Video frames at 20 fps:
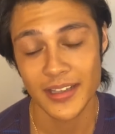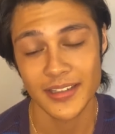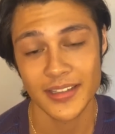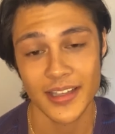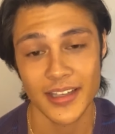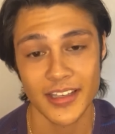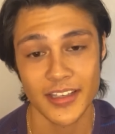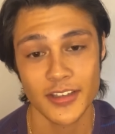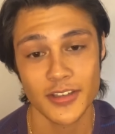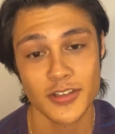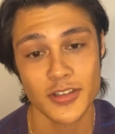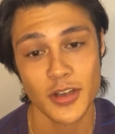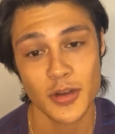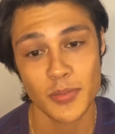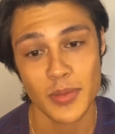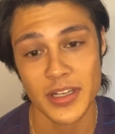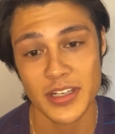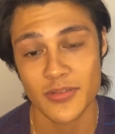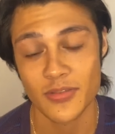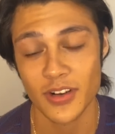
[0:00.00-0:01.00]
Thank you so
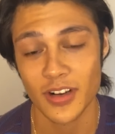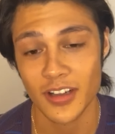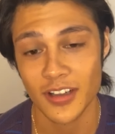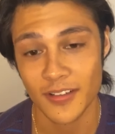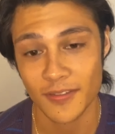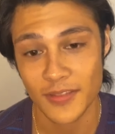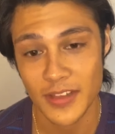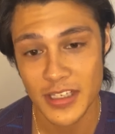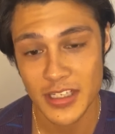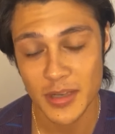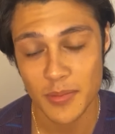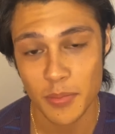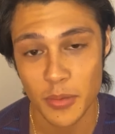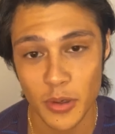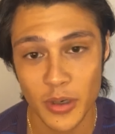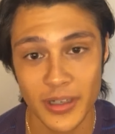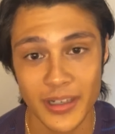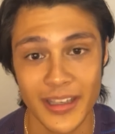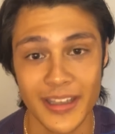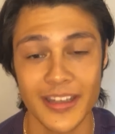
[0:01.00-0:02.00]
much for all of the
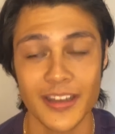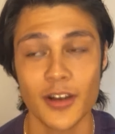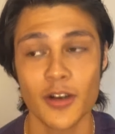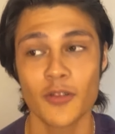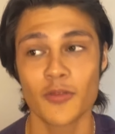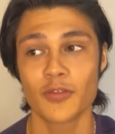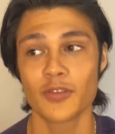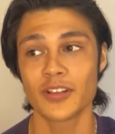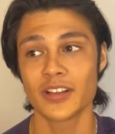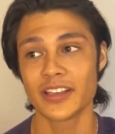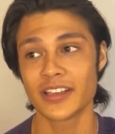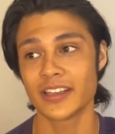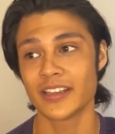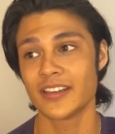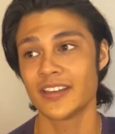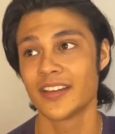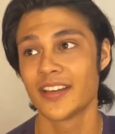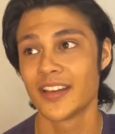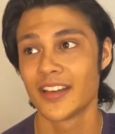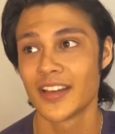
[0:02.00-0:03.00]
support. And
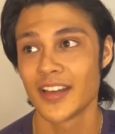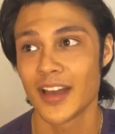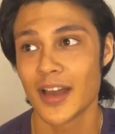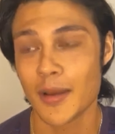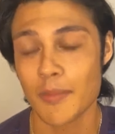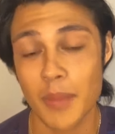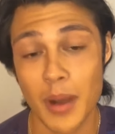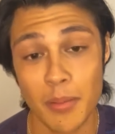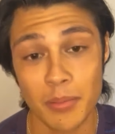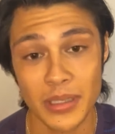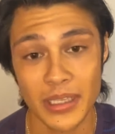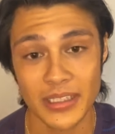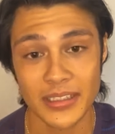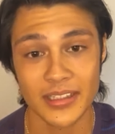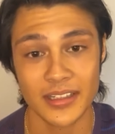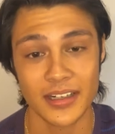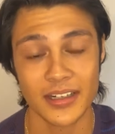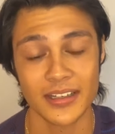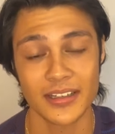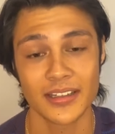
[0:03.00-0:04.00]
hopefully, babalik
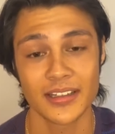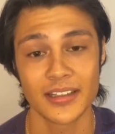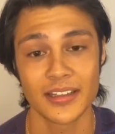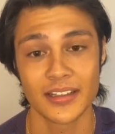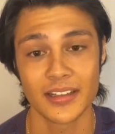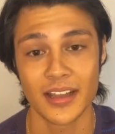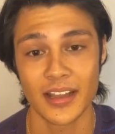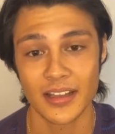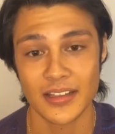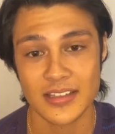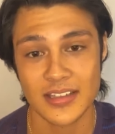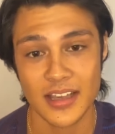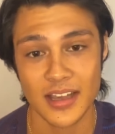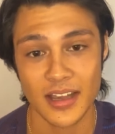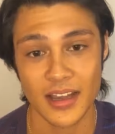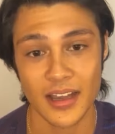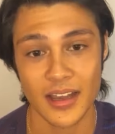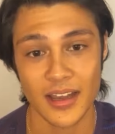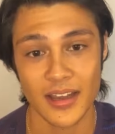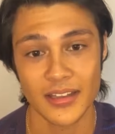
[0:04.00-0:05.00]
na rin
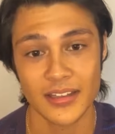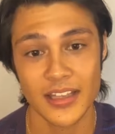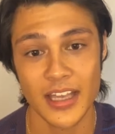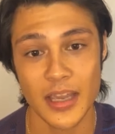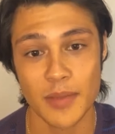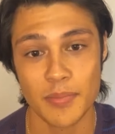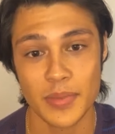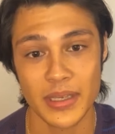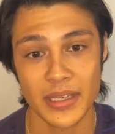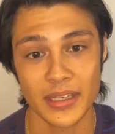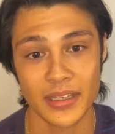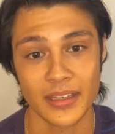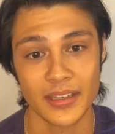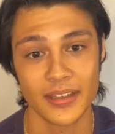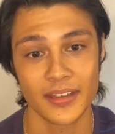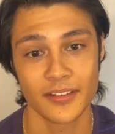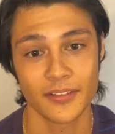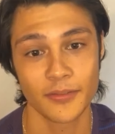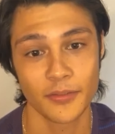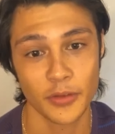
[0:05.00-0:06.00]
sa
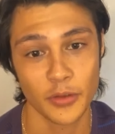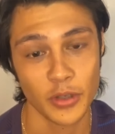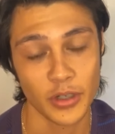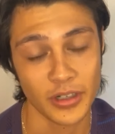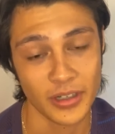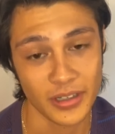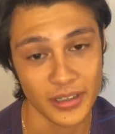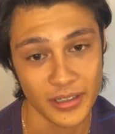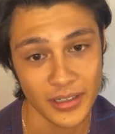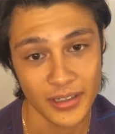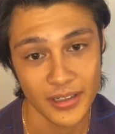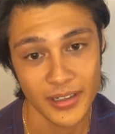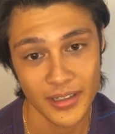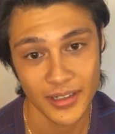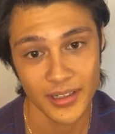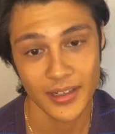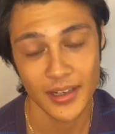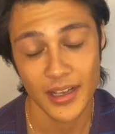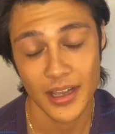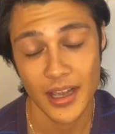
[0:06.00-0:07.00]
taping for
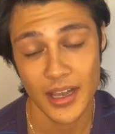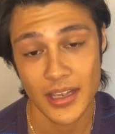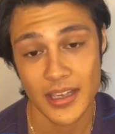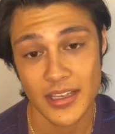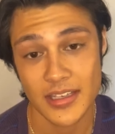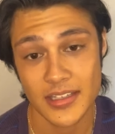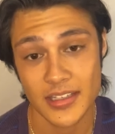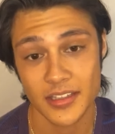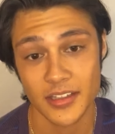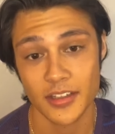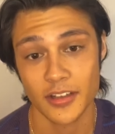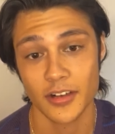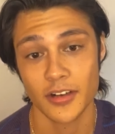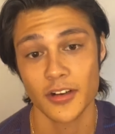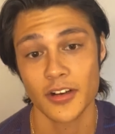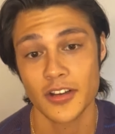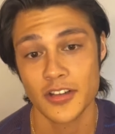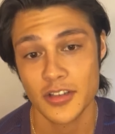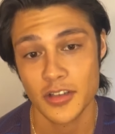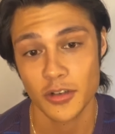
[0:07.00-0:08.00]
He's and
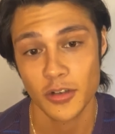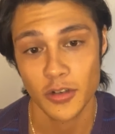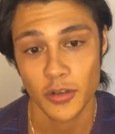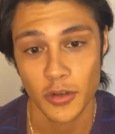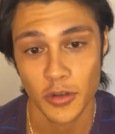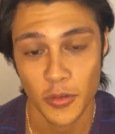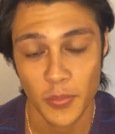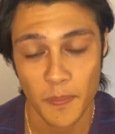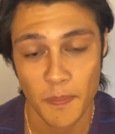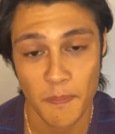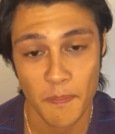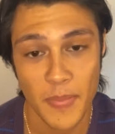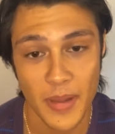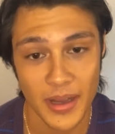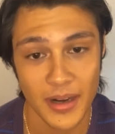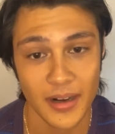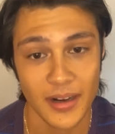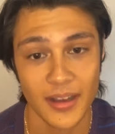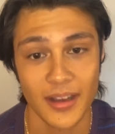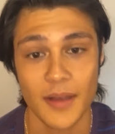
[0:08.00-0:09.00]
Her. So,
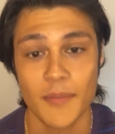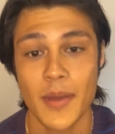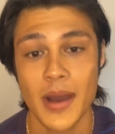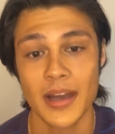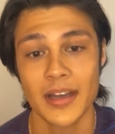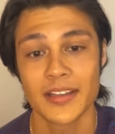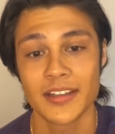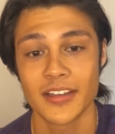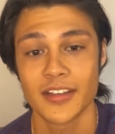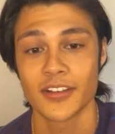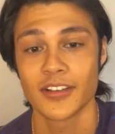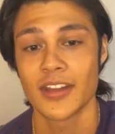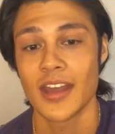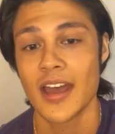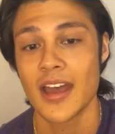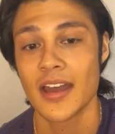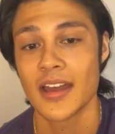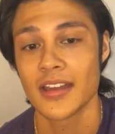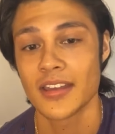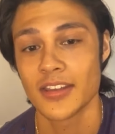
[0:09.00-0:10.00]
para abangan nyo
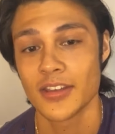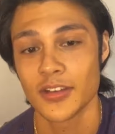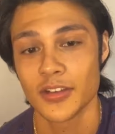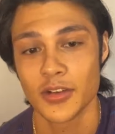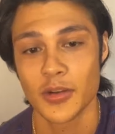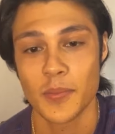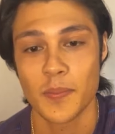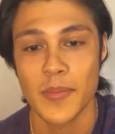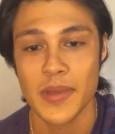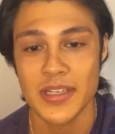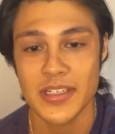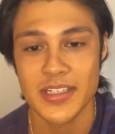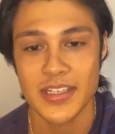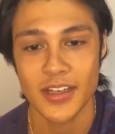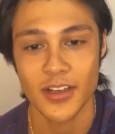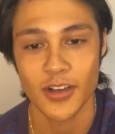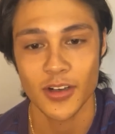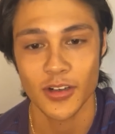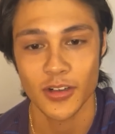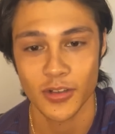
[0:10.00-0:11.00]
na yung Michiko.